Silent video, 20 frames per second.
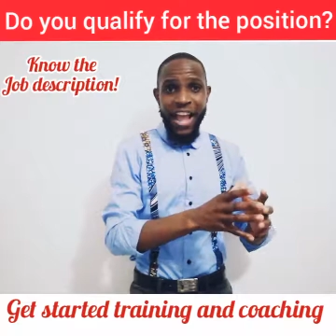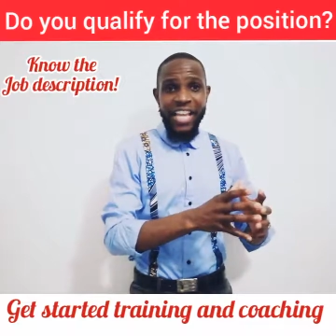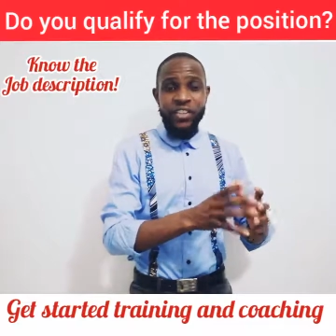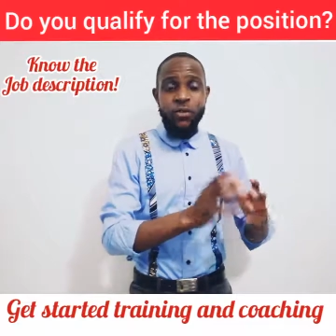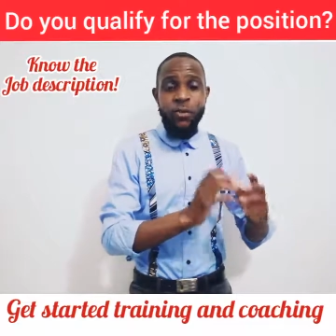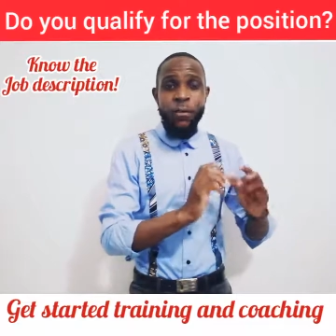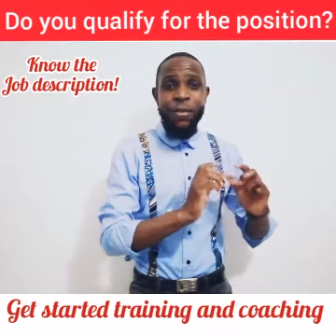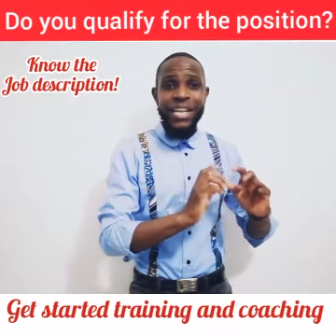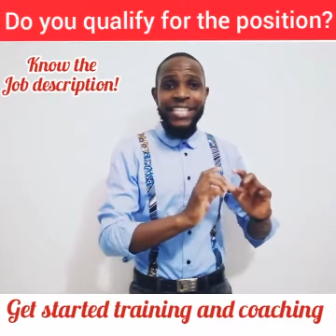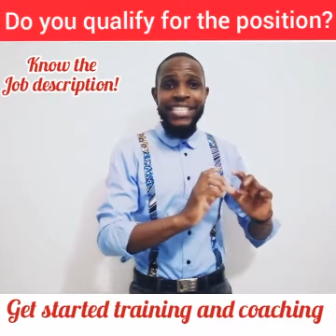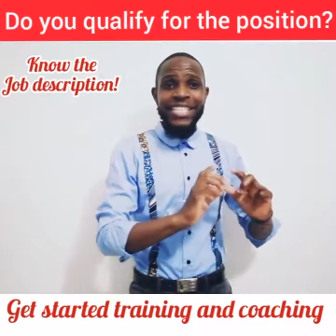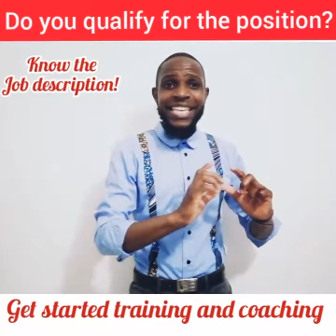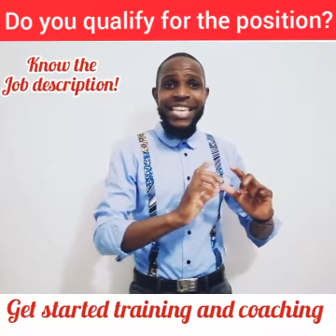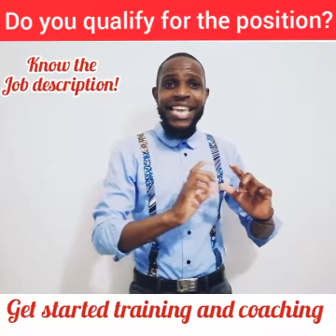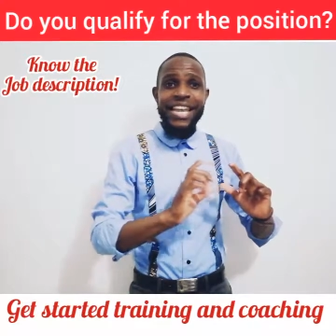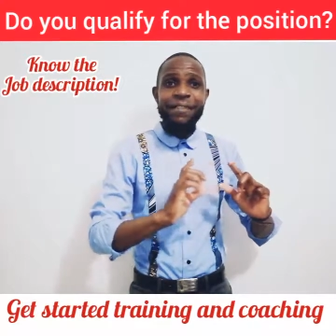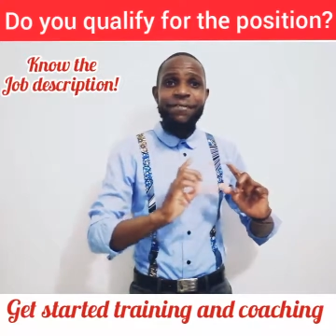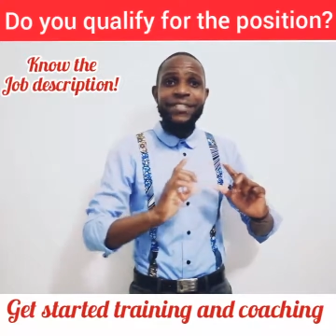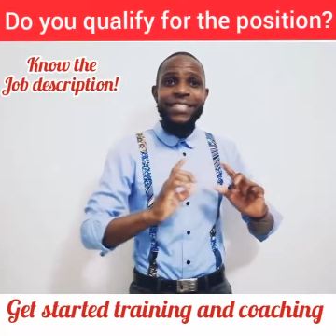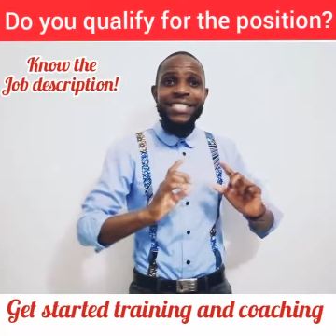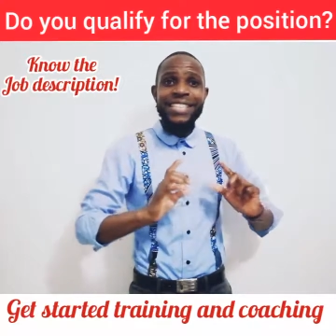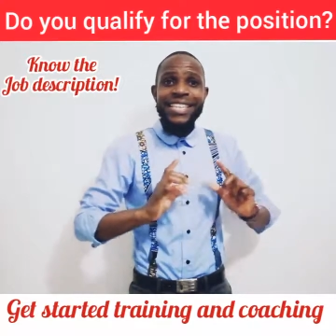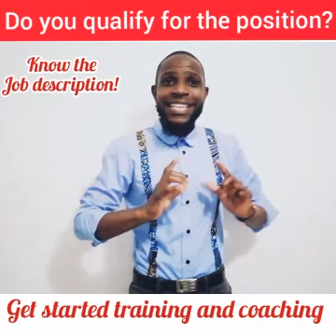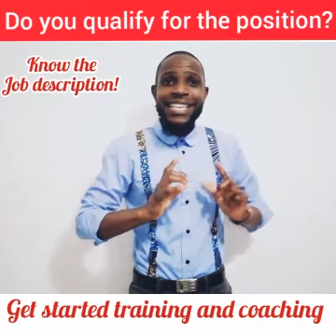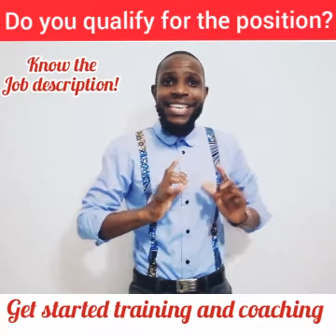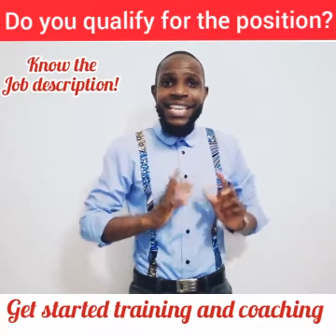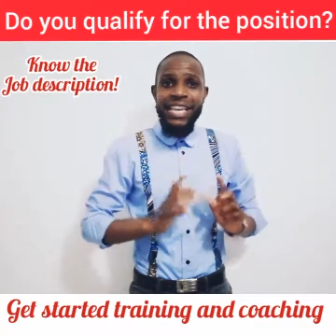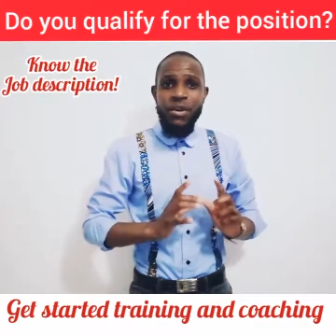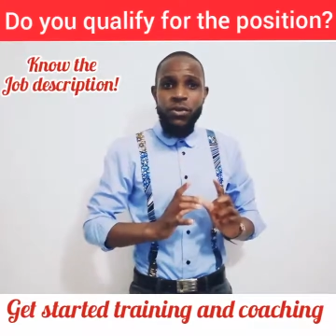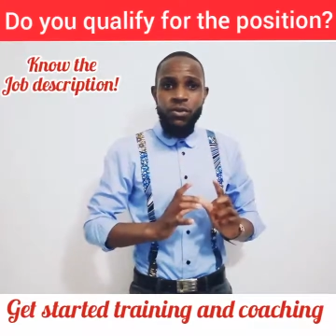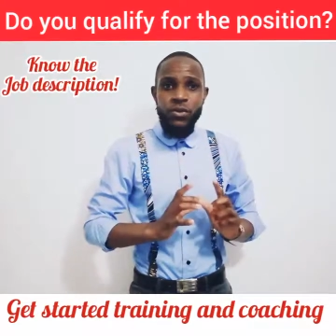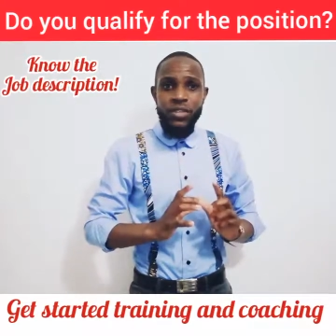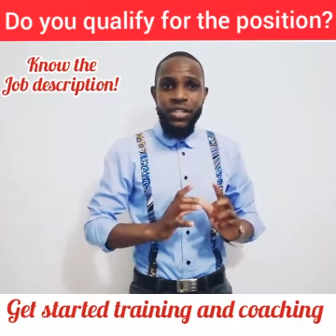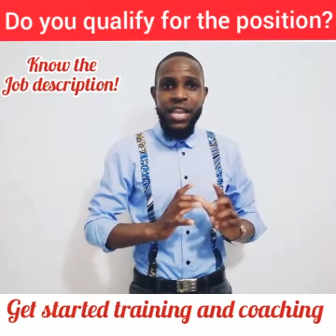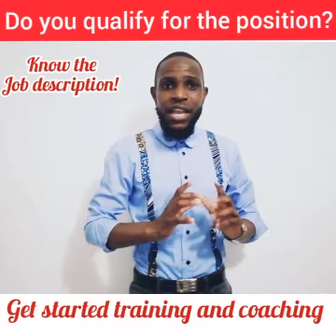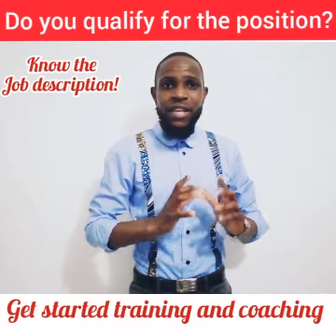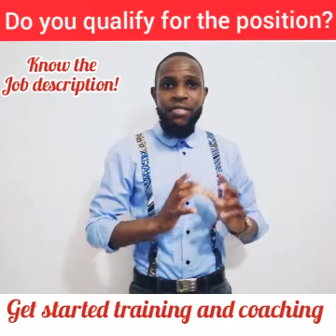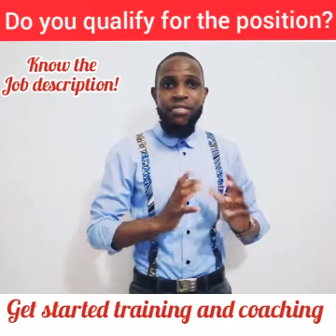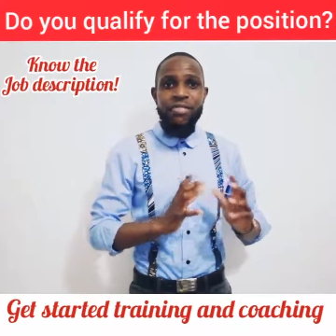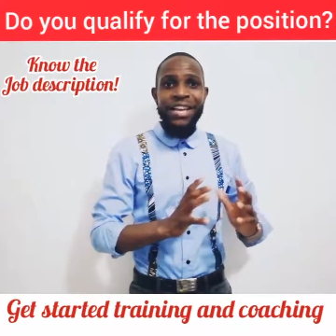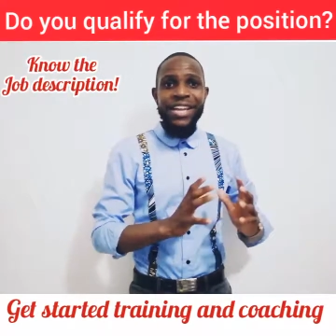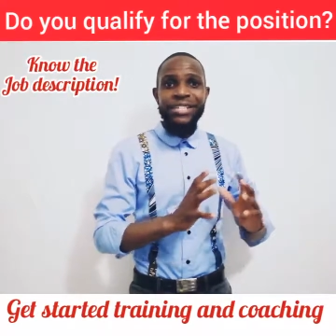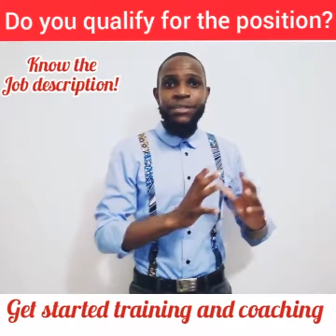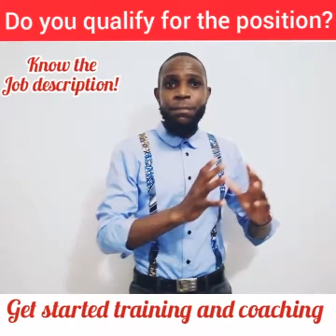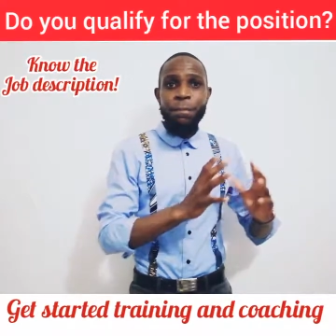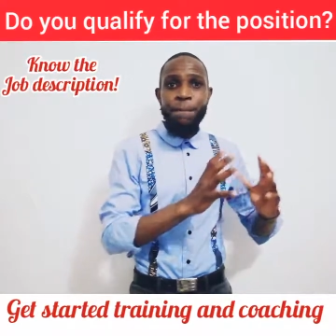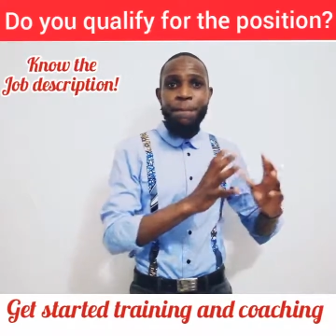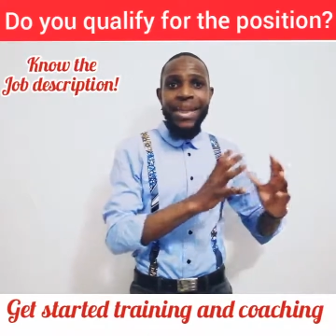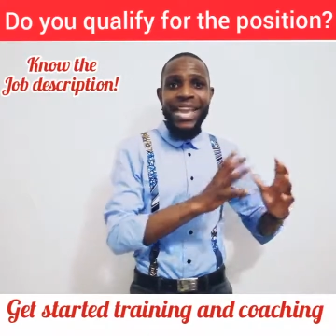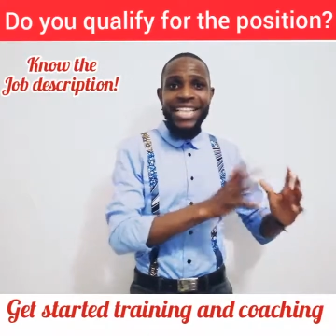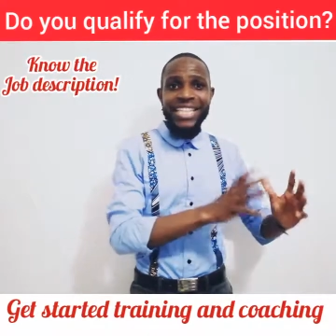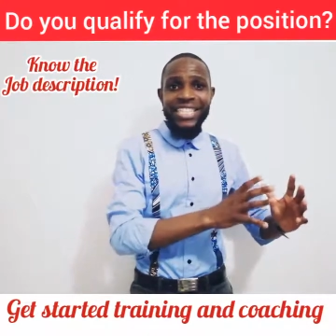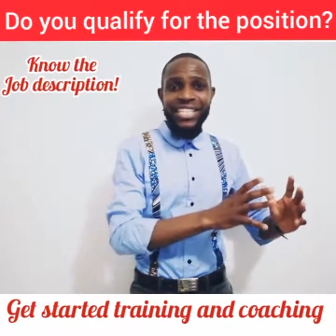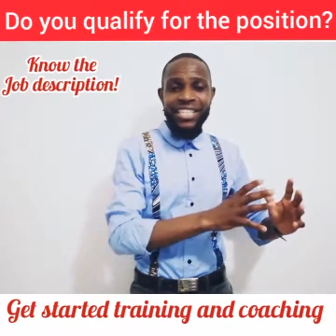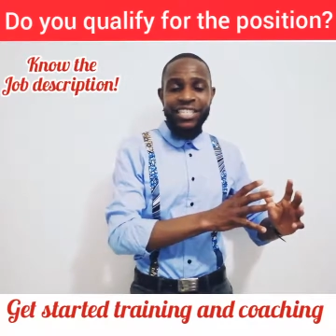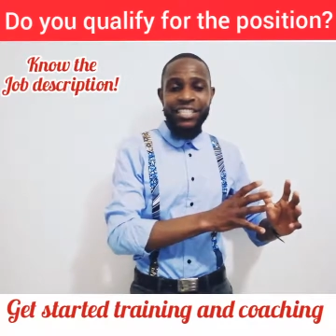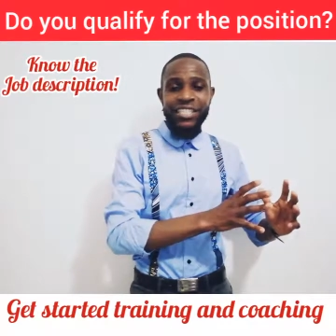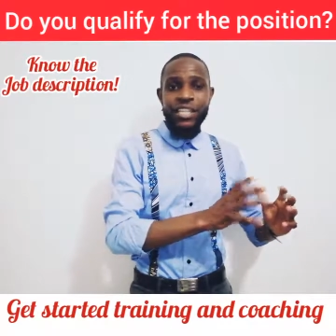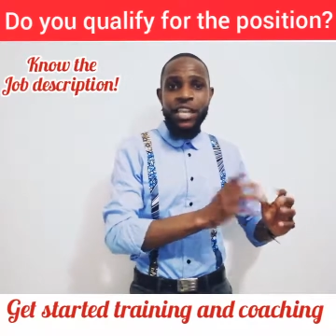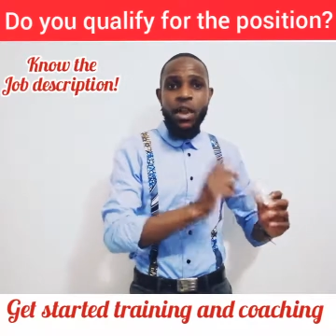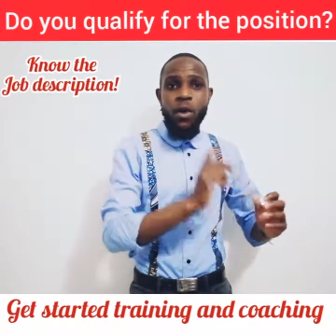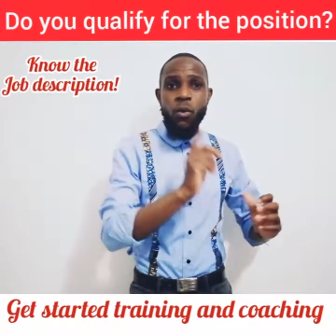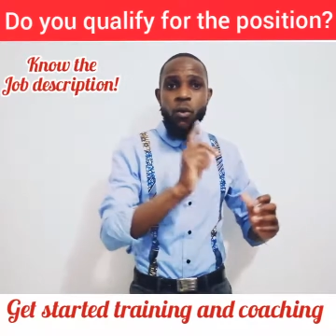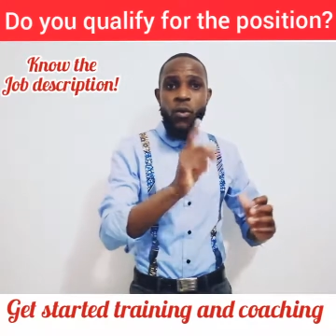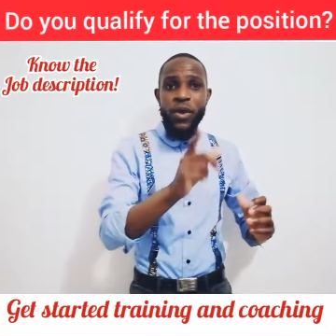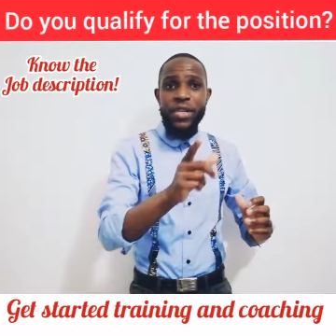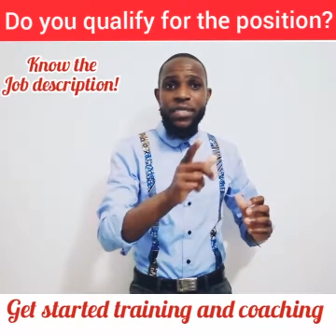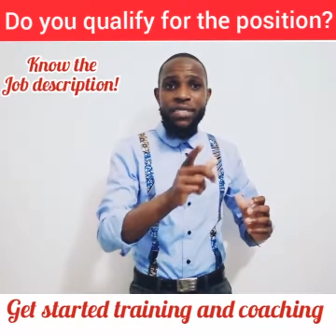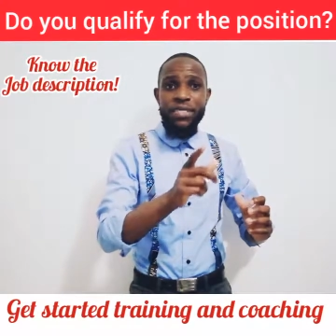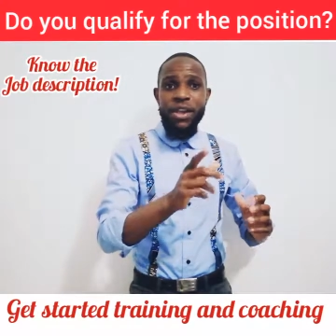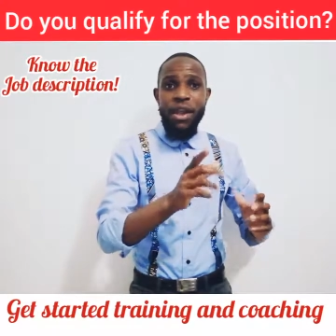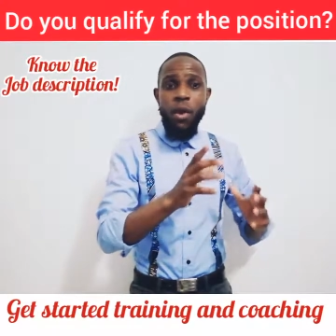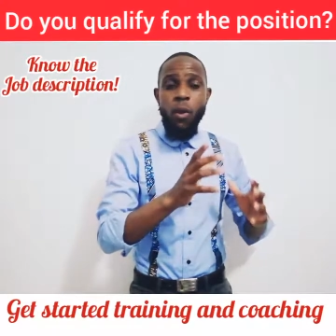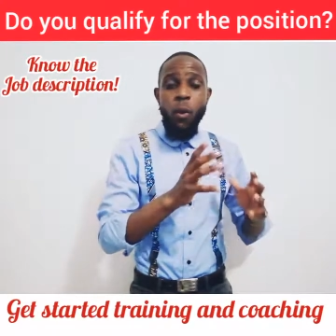you must have skills that matches with